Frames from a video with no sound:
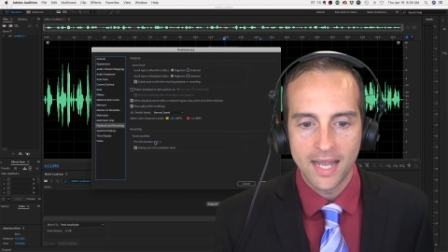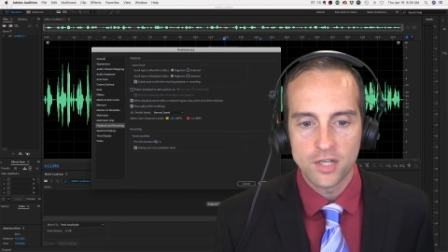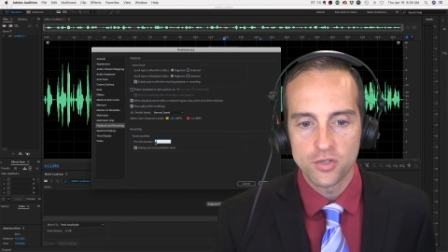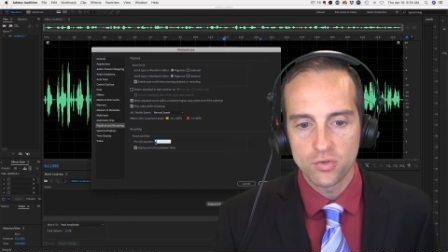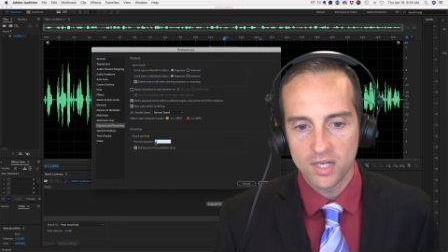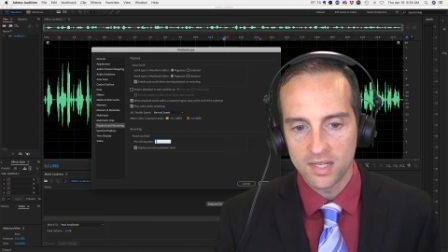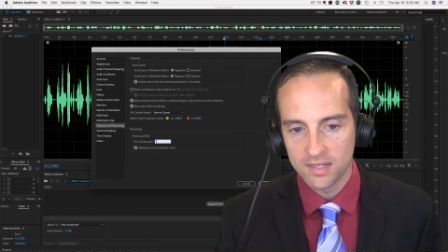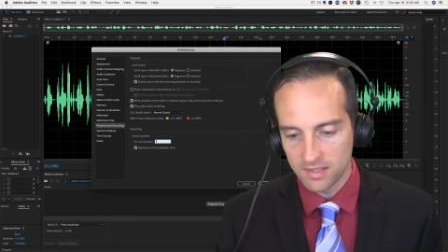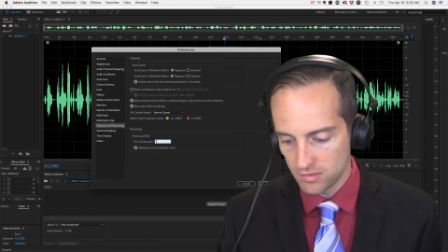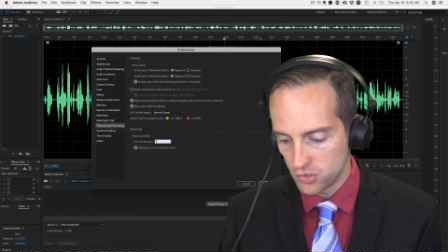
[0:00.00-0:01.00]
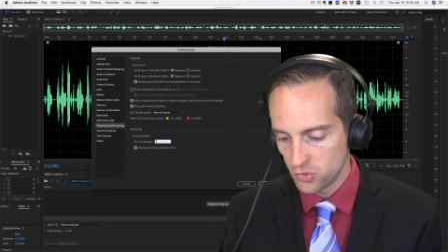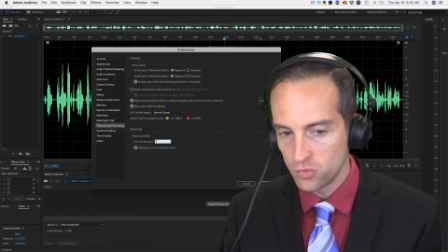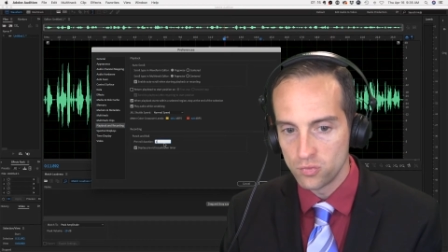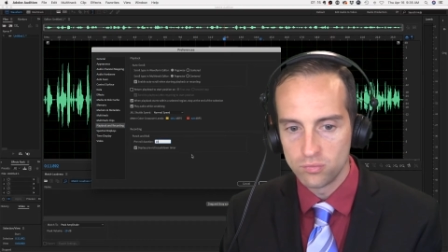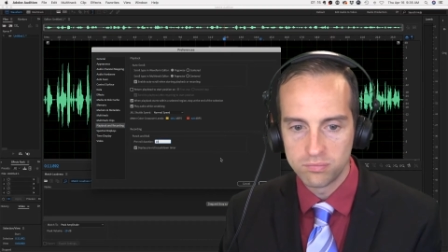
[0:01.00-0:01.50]
and you can
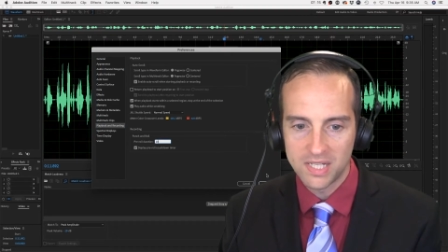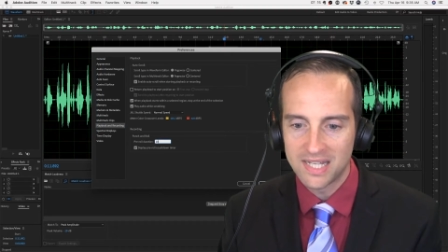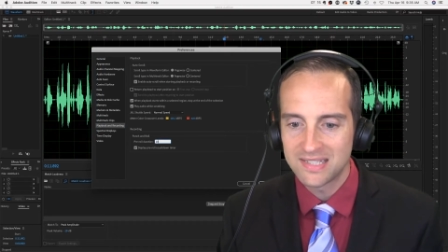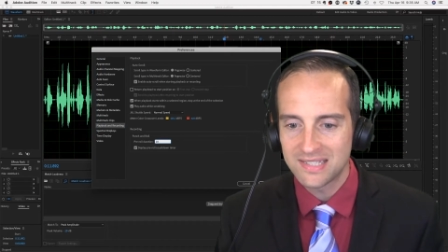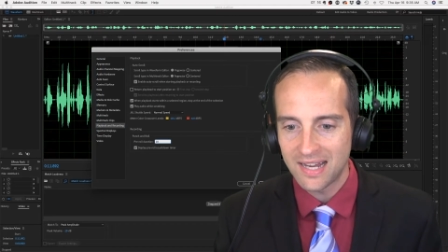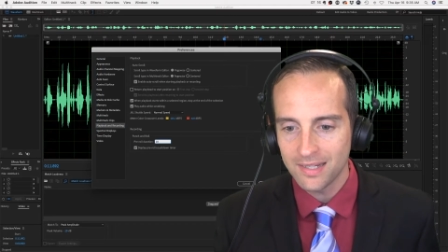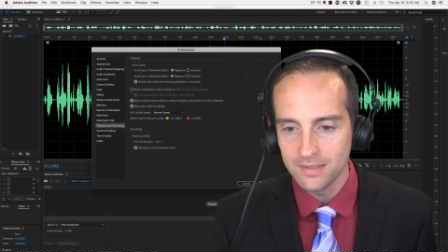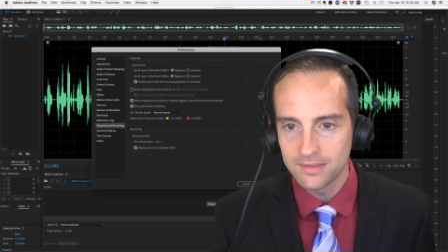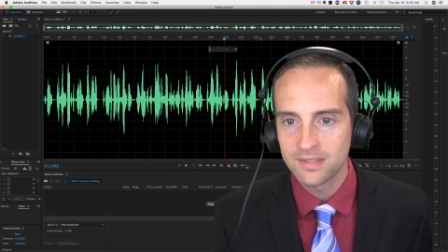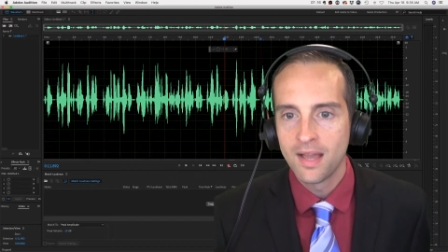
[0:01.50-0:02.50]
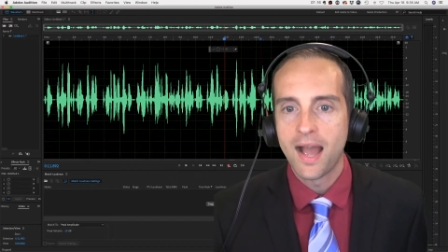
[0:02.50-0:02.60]
do 10 seconds.